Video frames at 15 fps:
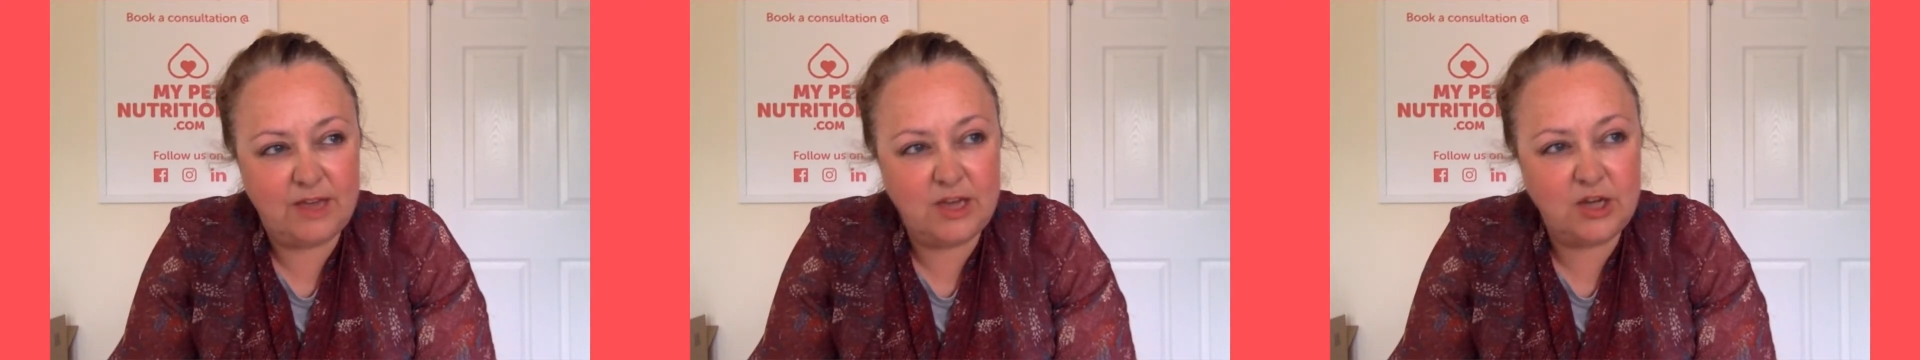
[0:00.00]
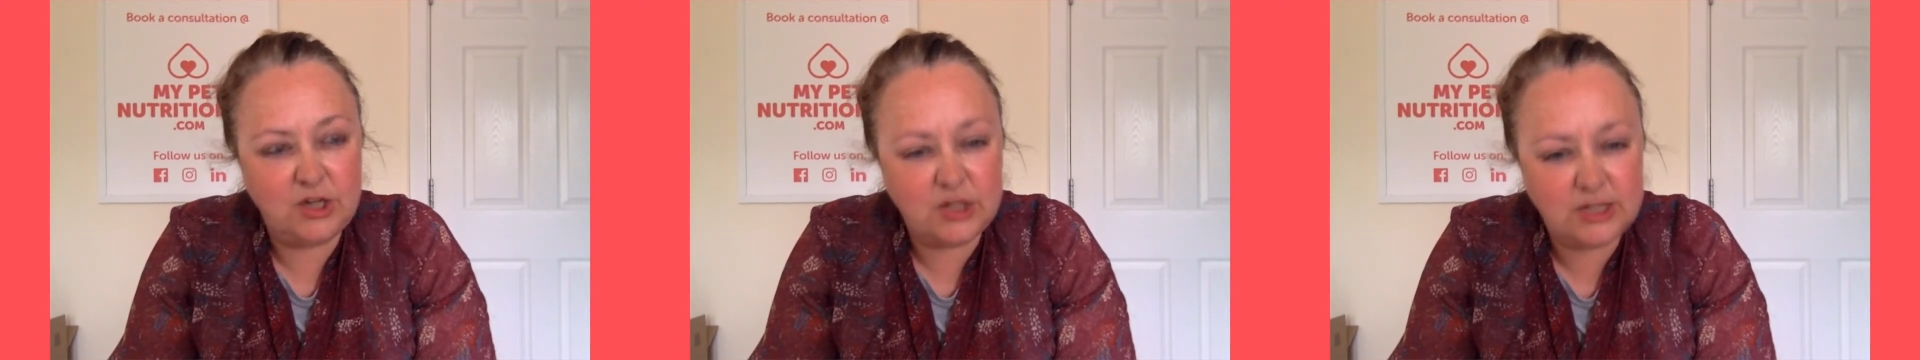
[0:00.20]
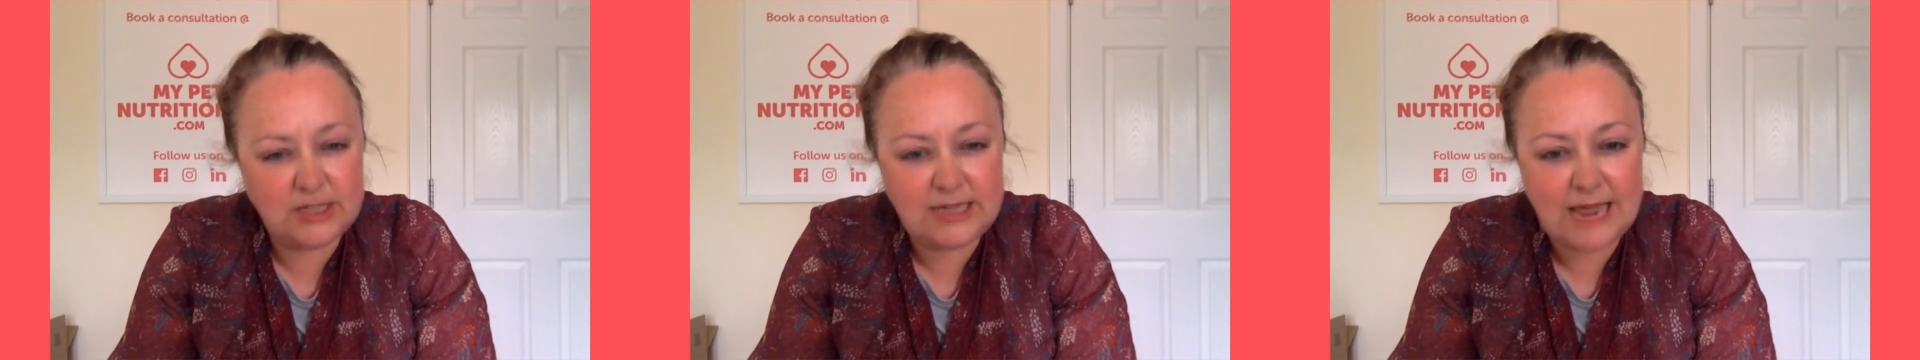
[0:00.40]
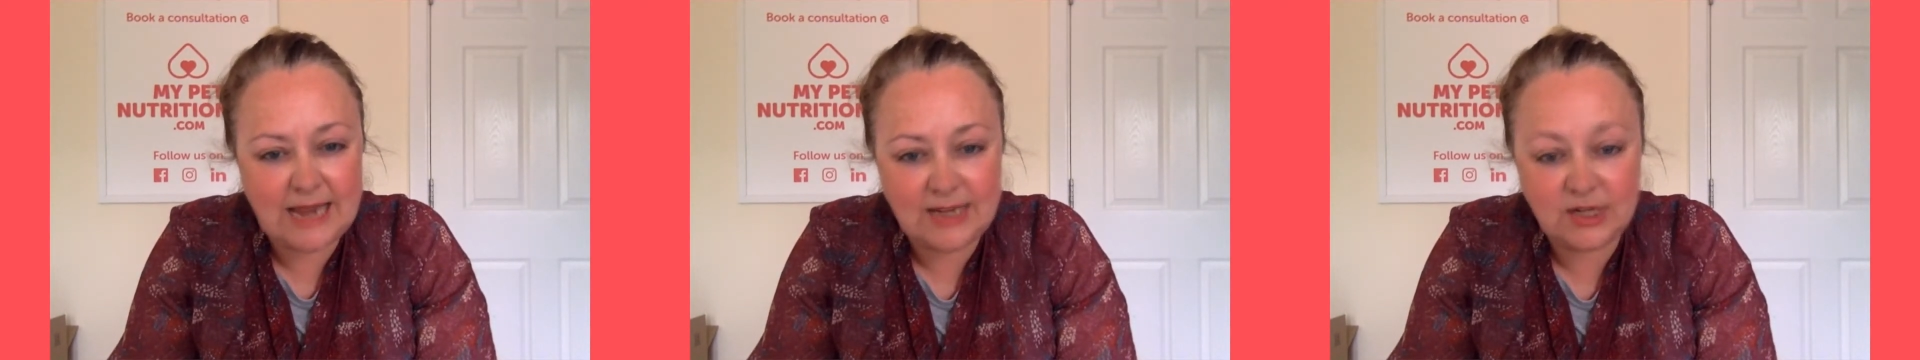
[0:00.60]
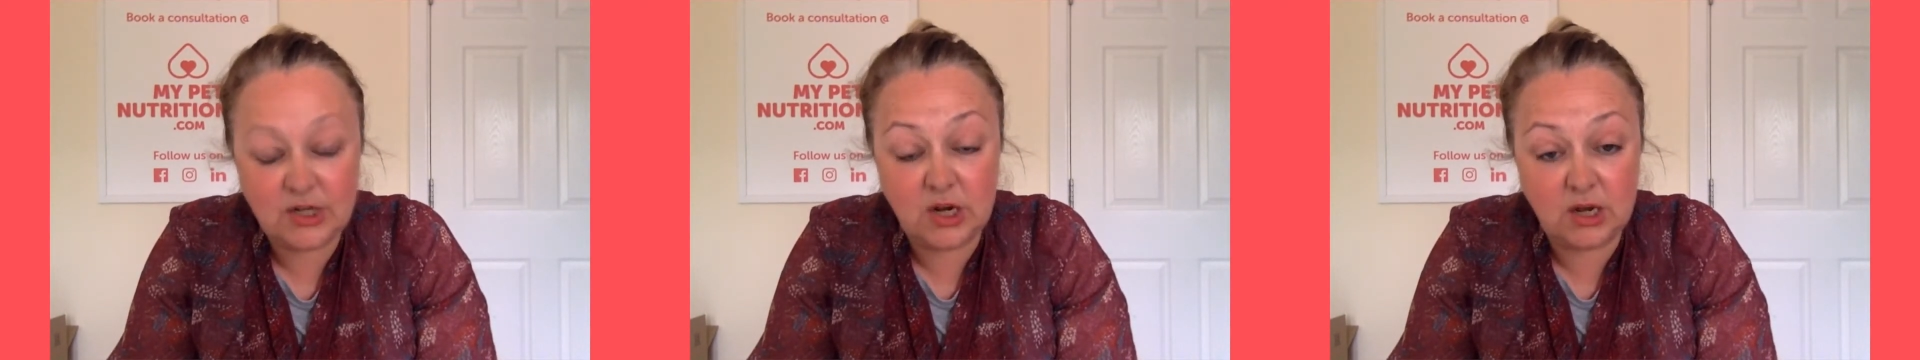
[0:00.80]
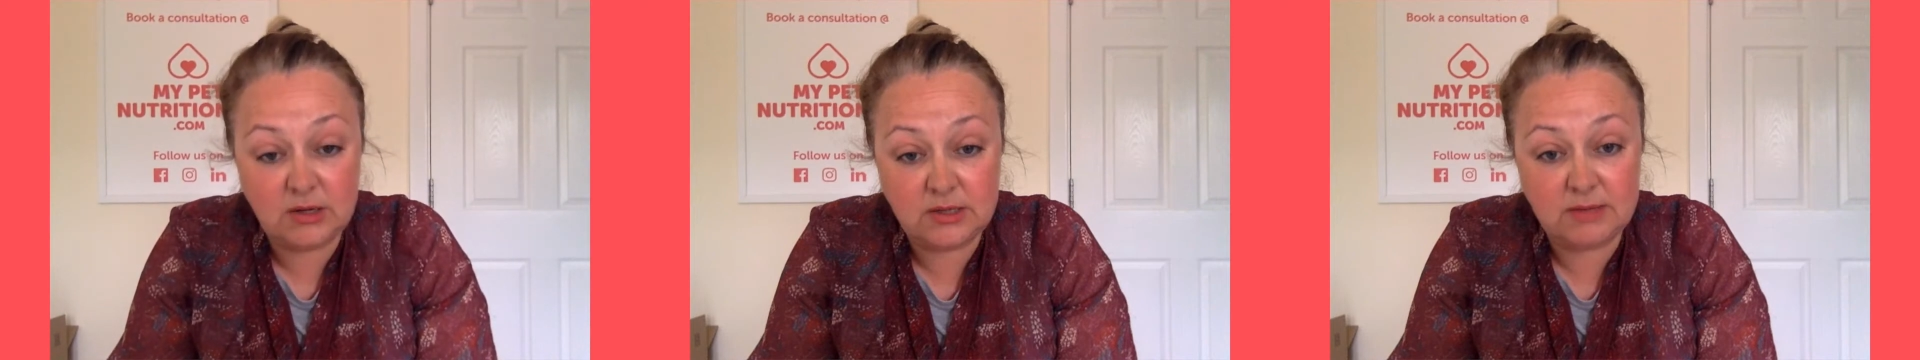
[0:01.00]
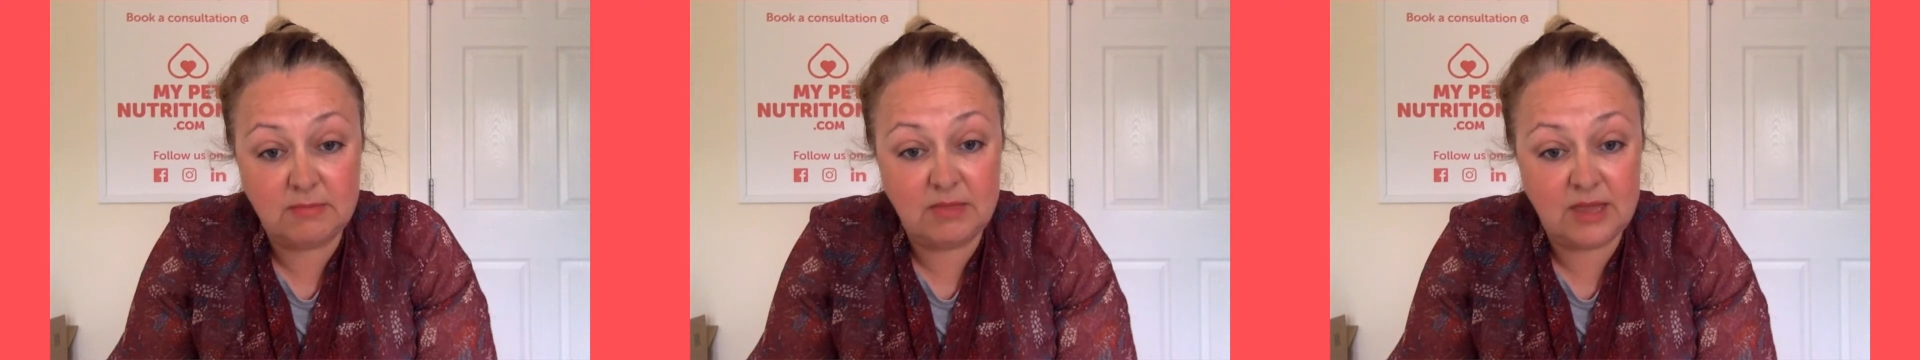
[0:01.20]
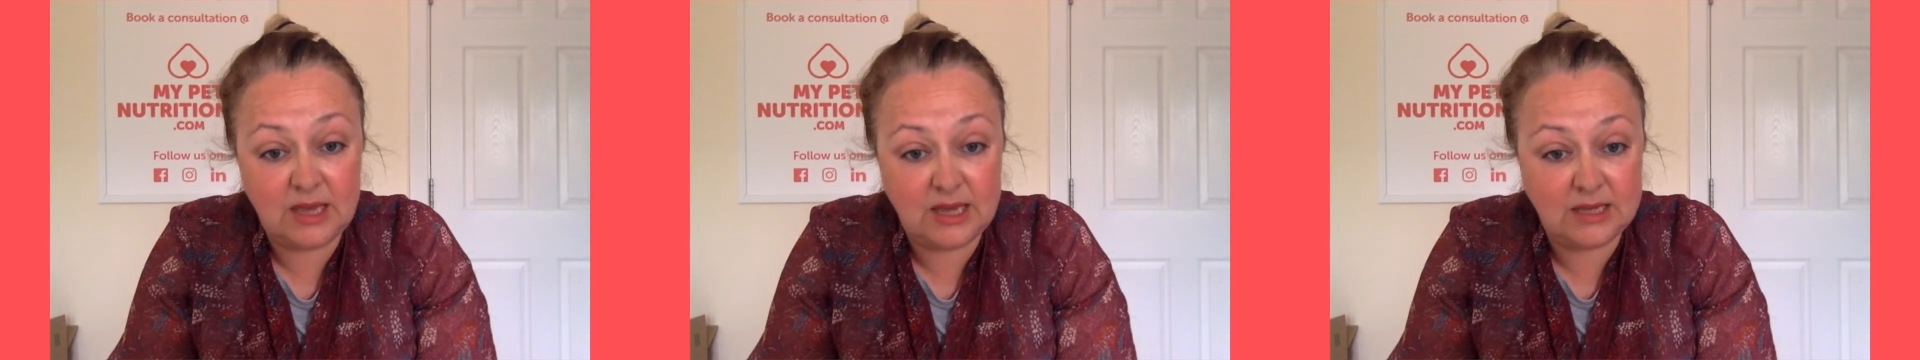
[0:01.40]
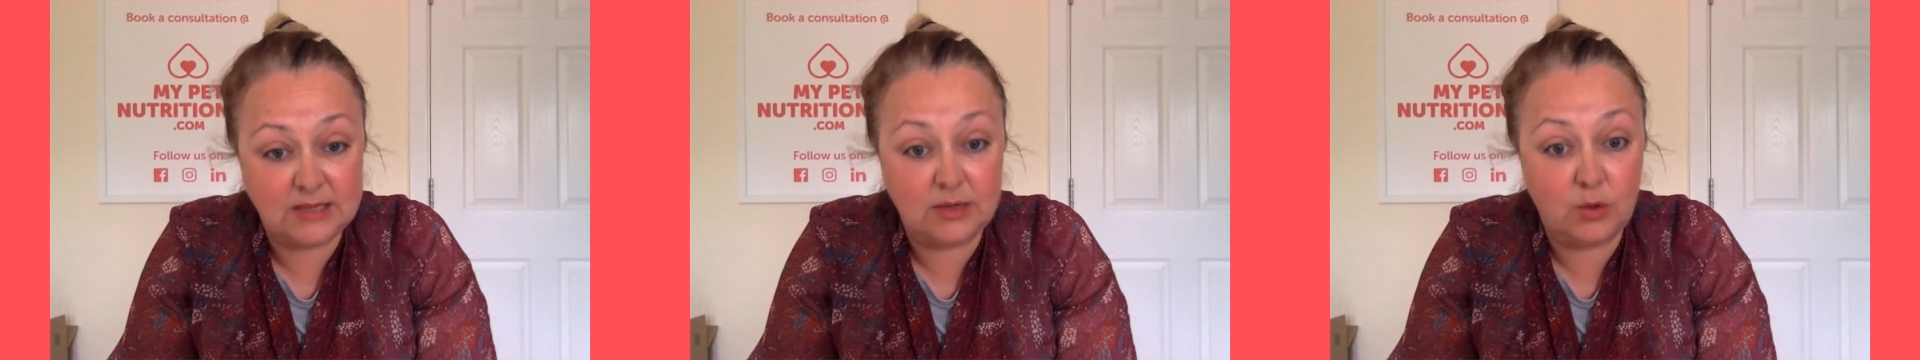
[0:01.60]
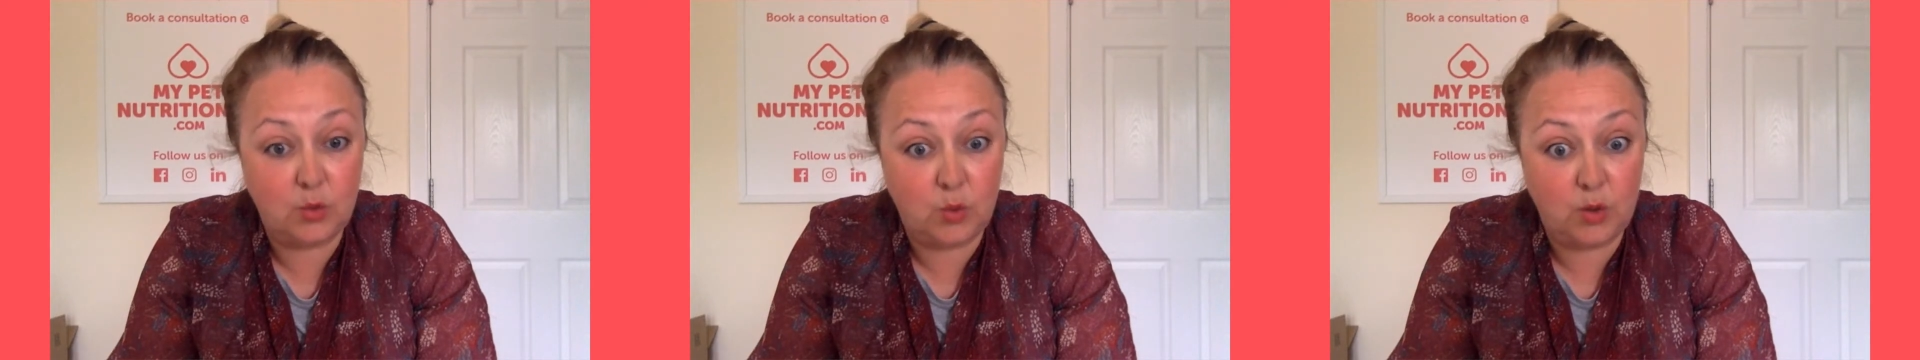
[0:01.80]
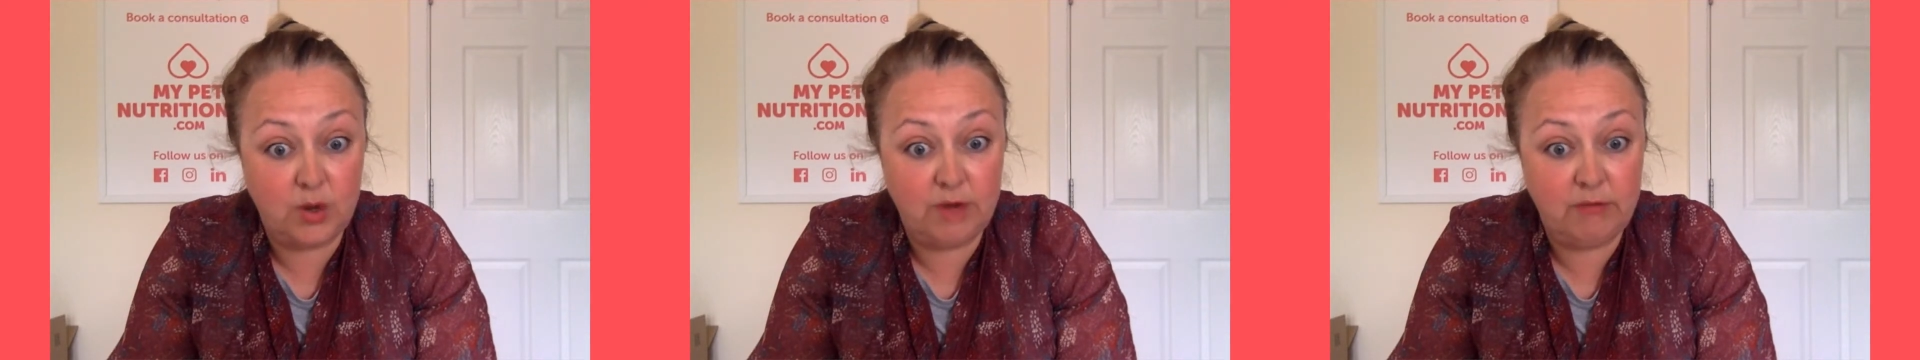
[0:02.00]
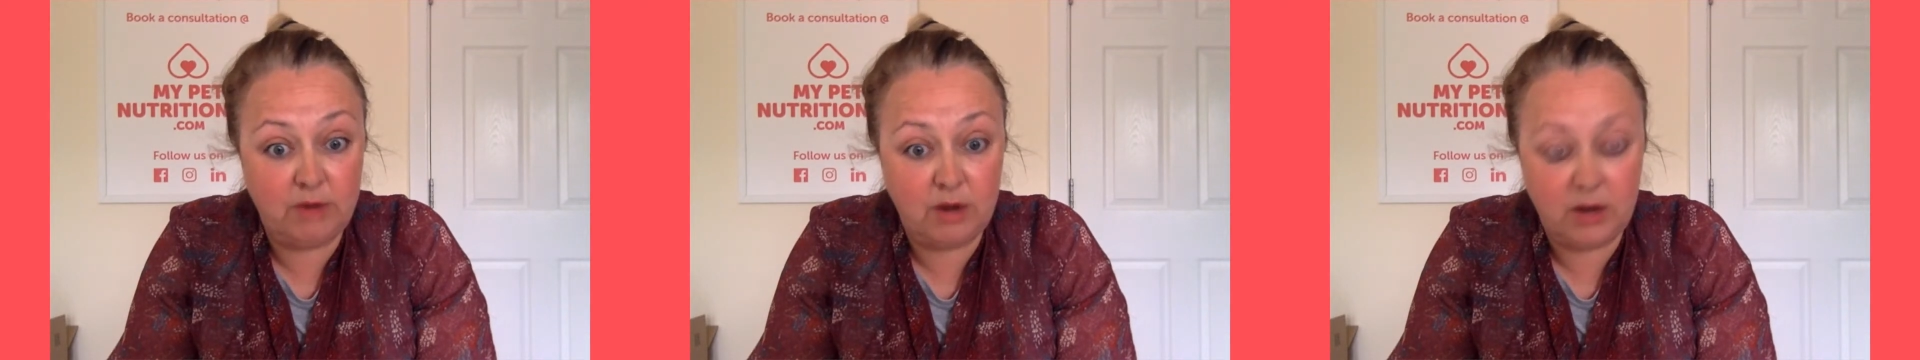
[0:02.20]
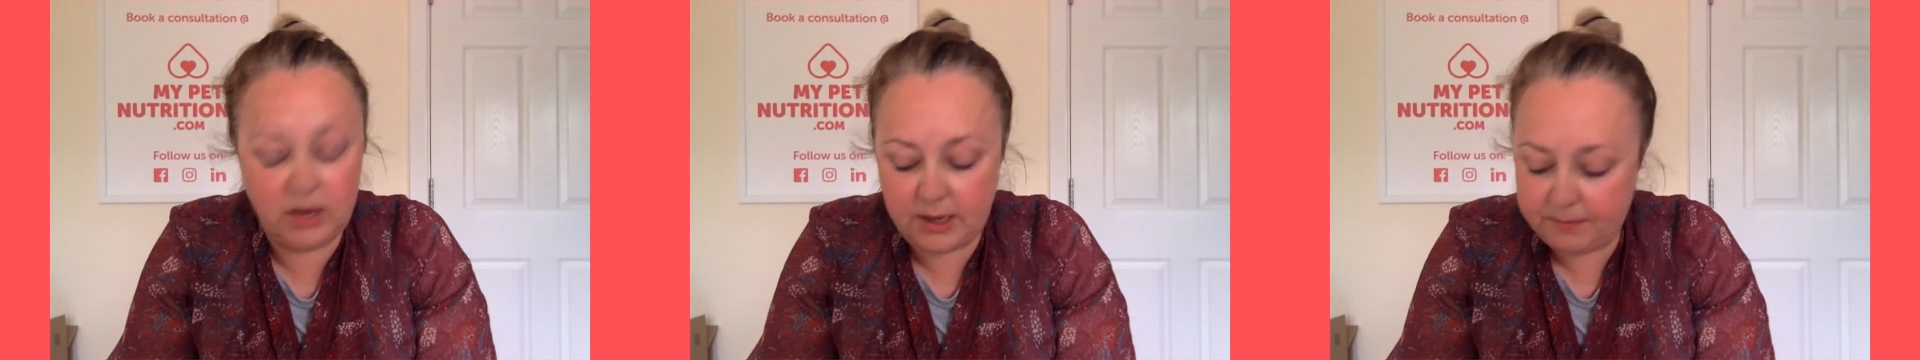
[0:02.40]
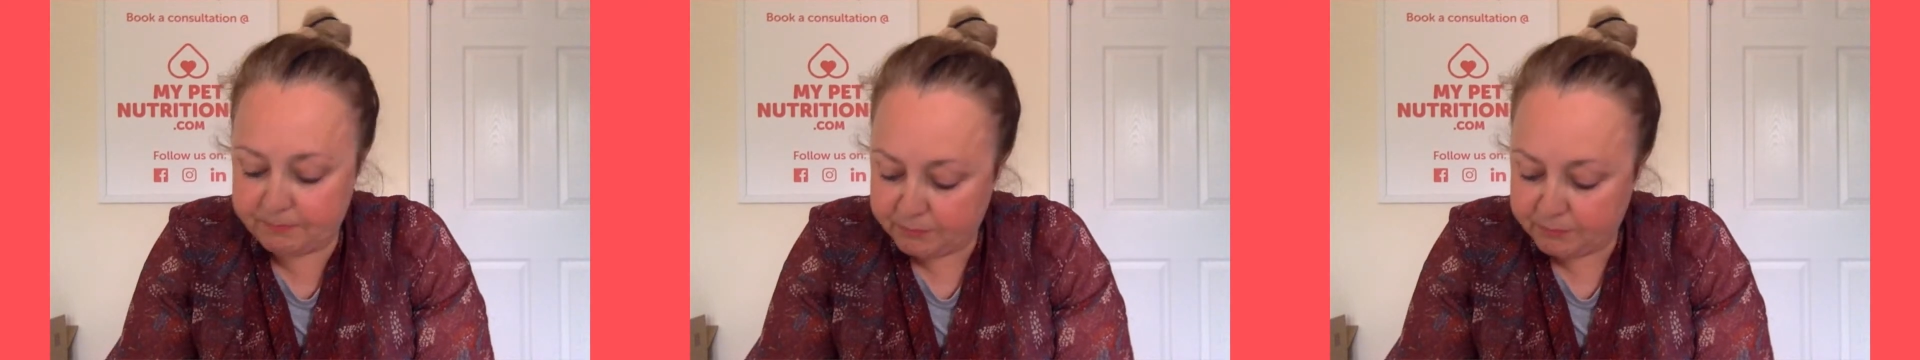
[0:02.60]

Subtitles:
you just tend to know something isn't quite right.